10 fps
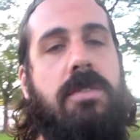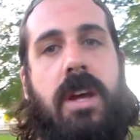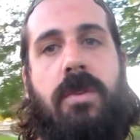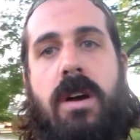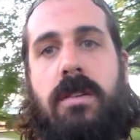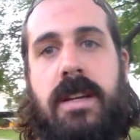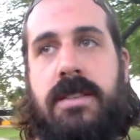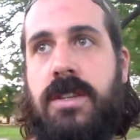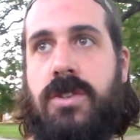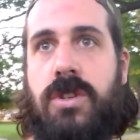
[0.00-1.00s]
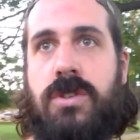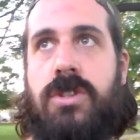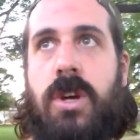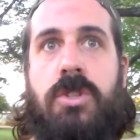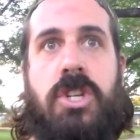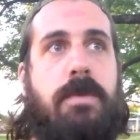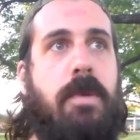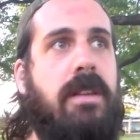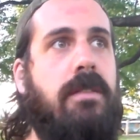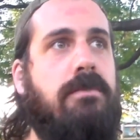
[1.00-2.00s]
Nicaragua because it's so cheap
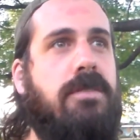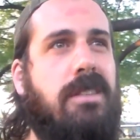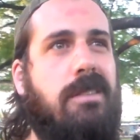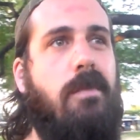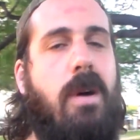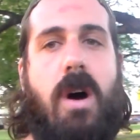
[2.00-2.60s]
and just